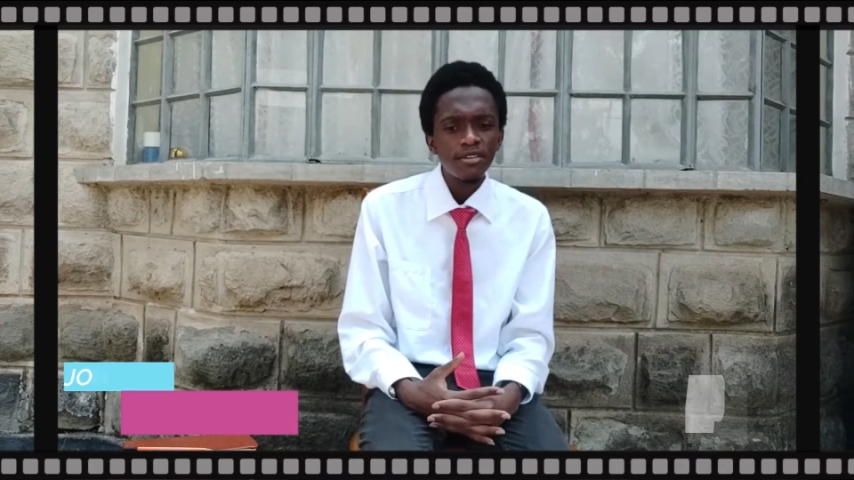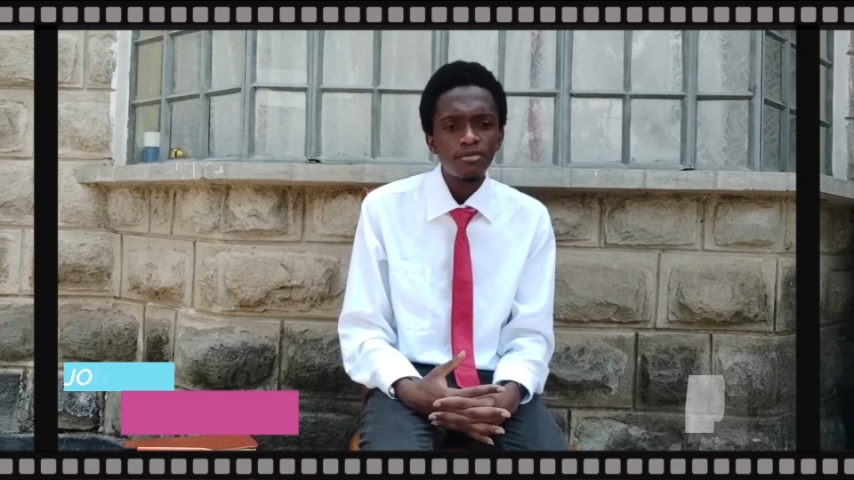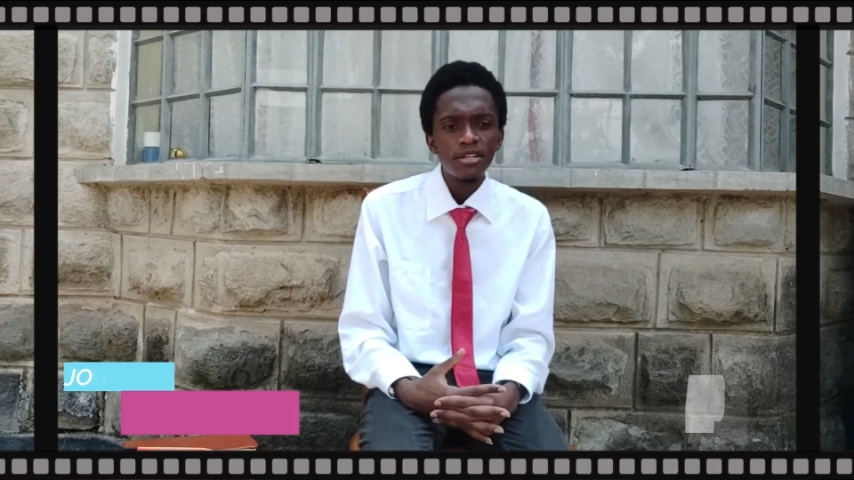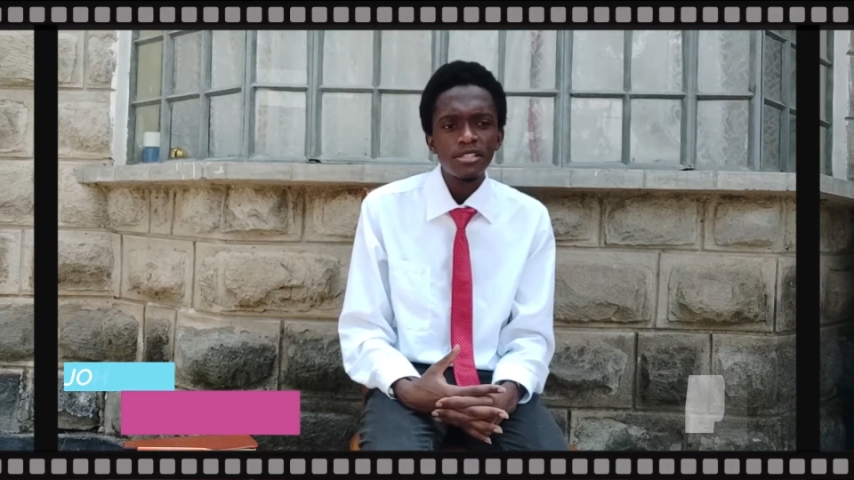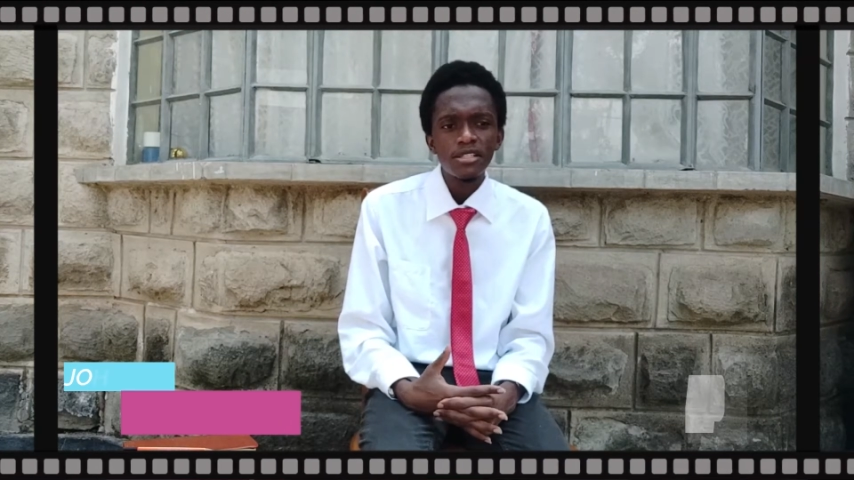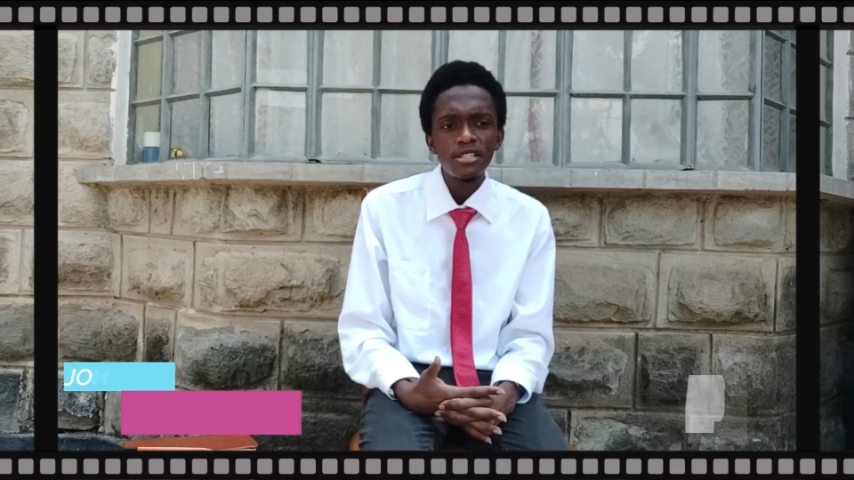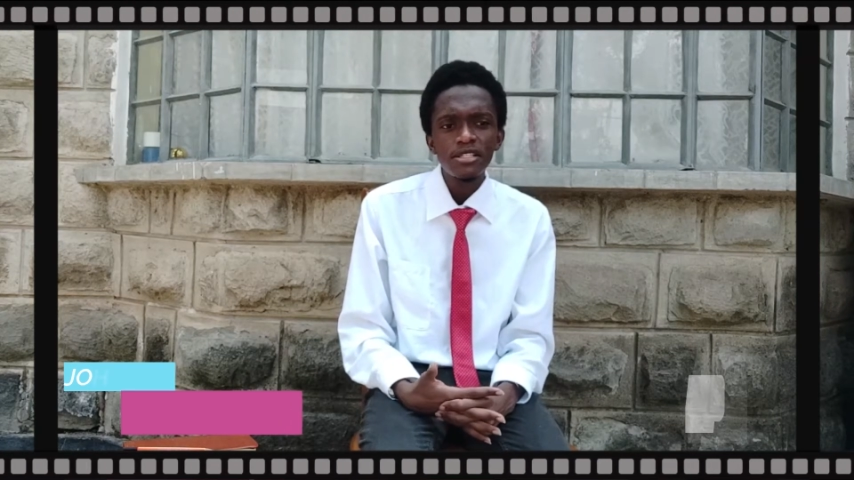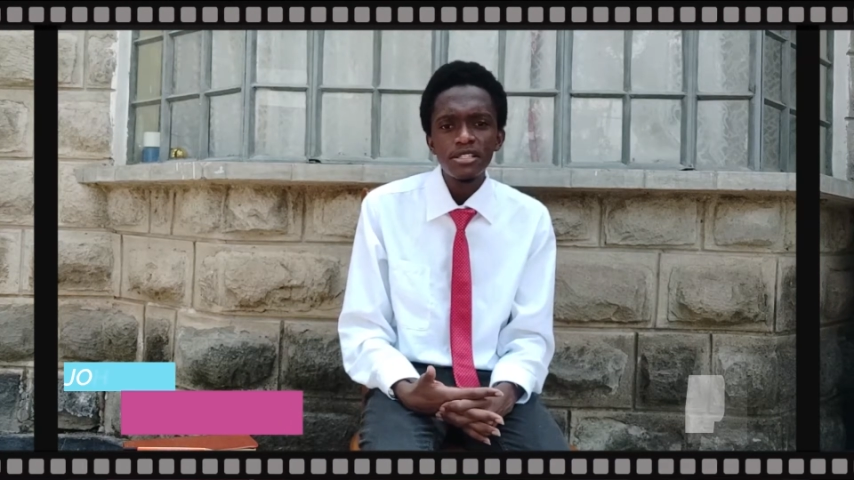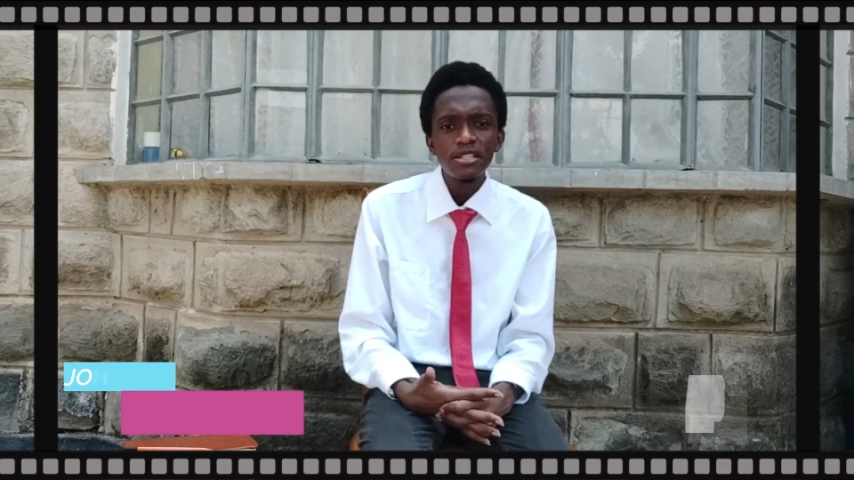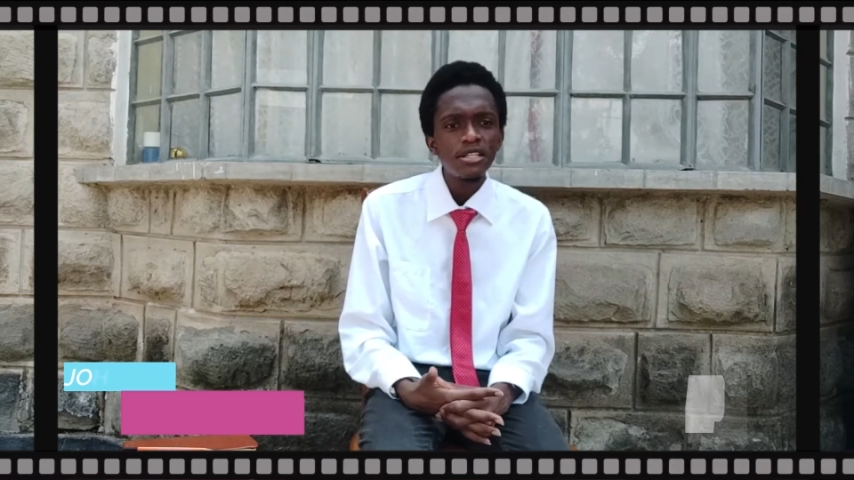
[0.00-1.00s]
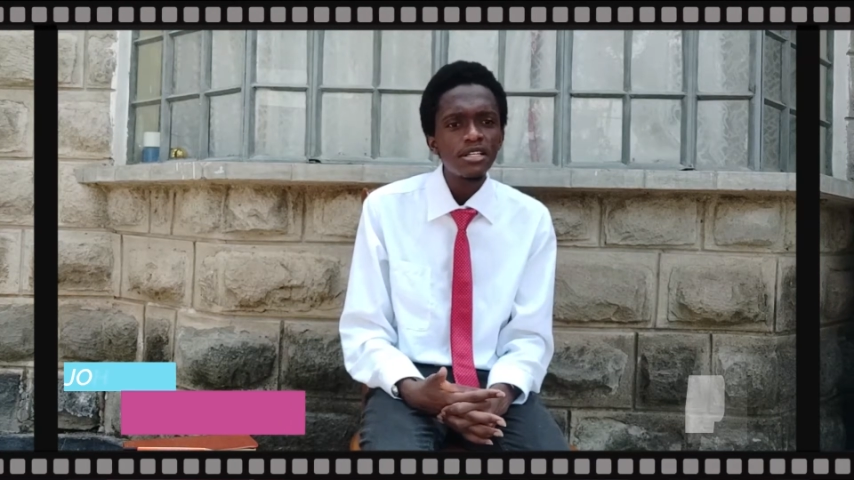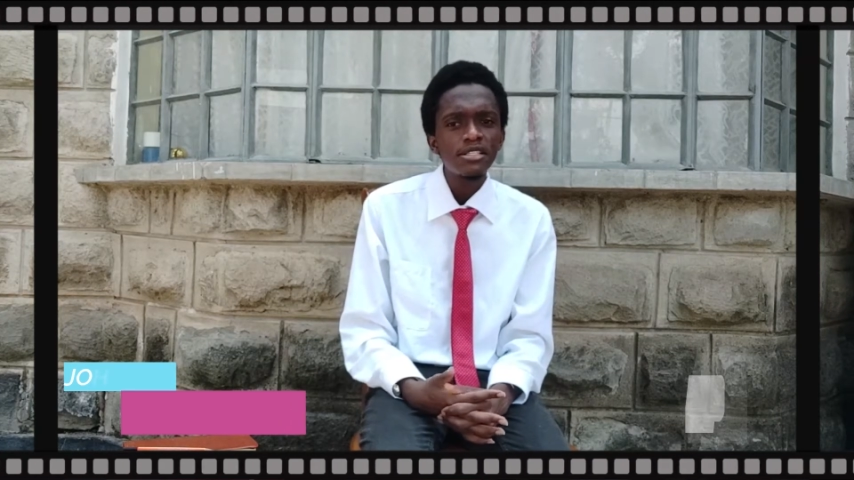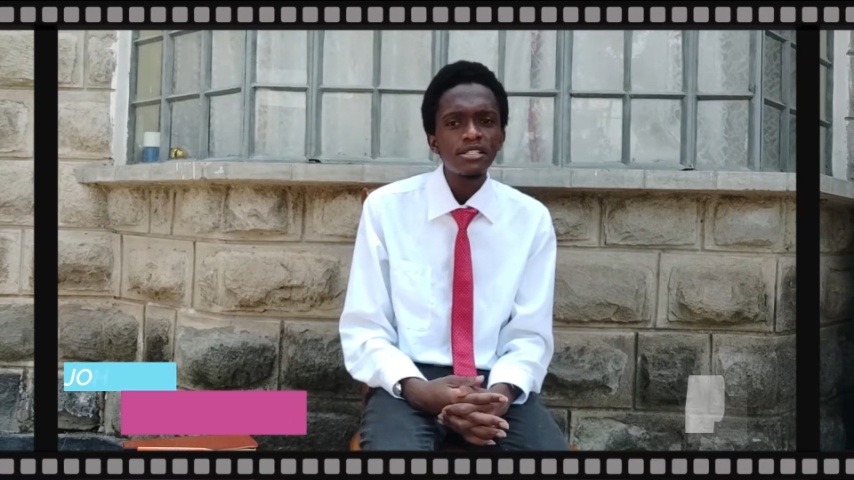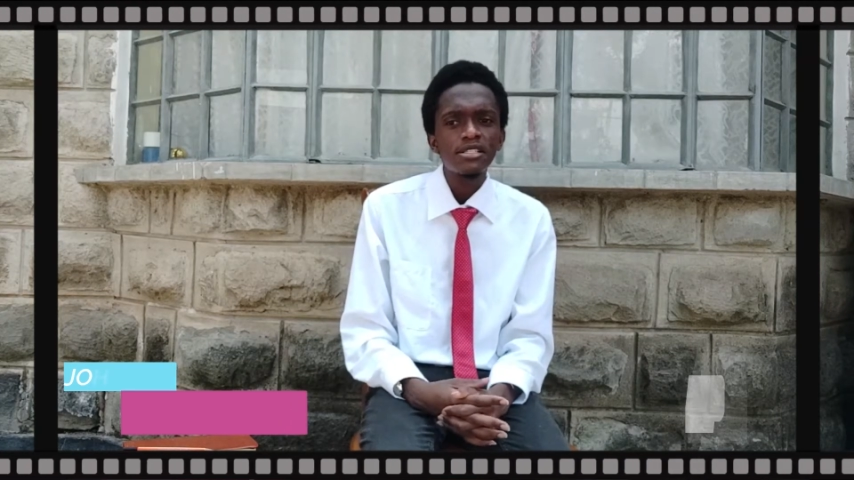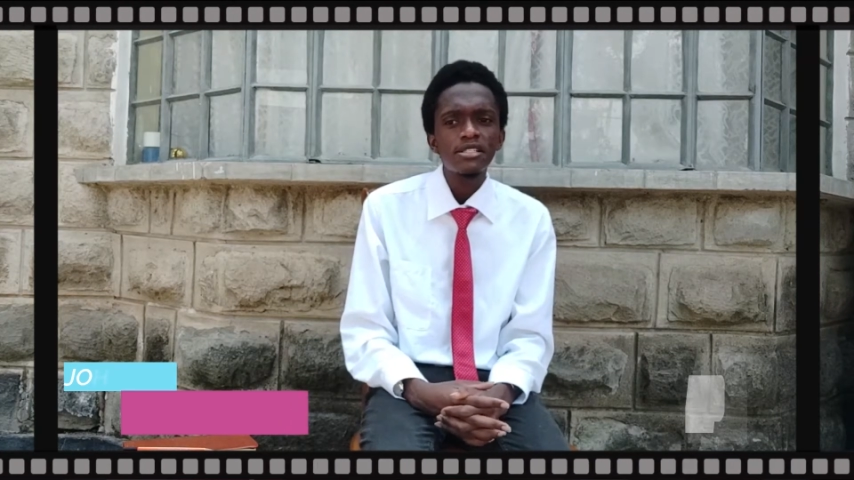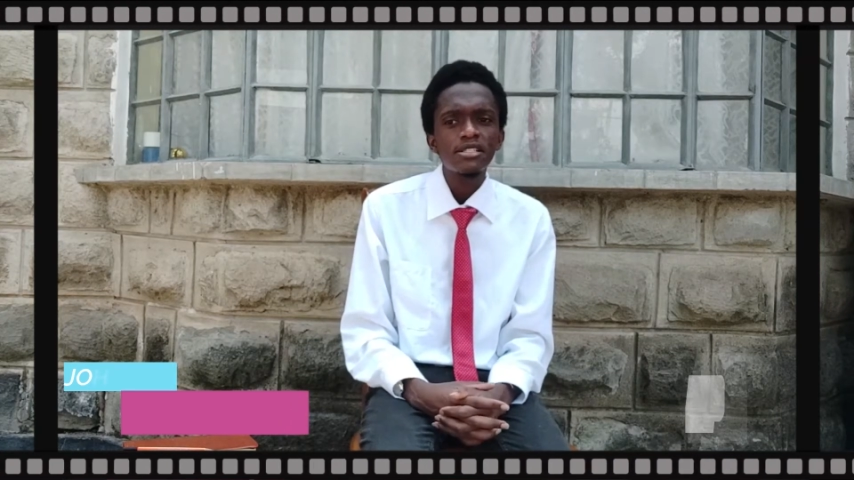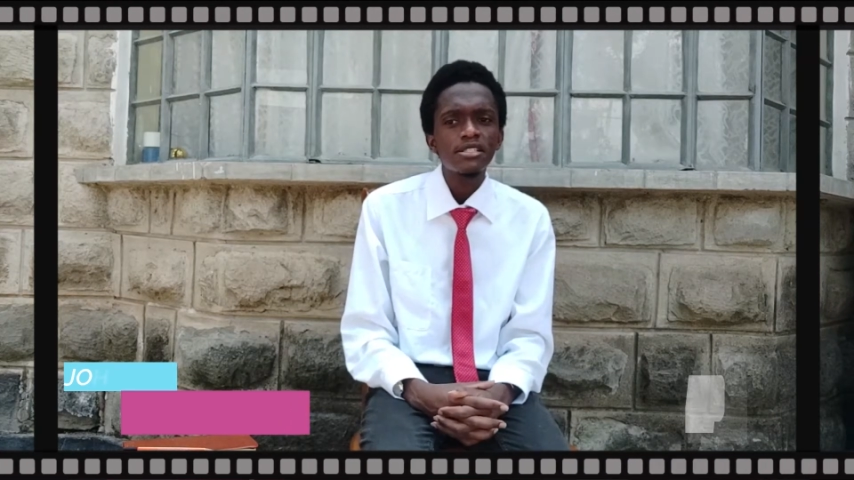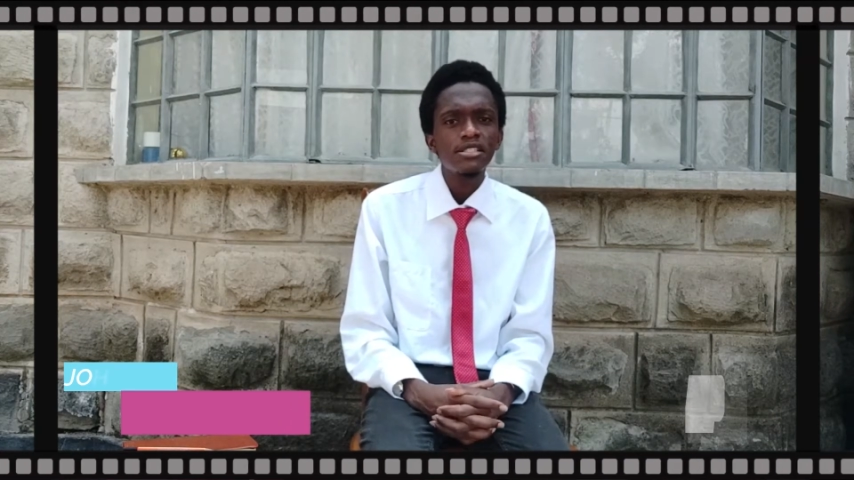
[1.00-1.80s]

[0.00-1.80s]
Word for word: the first incidents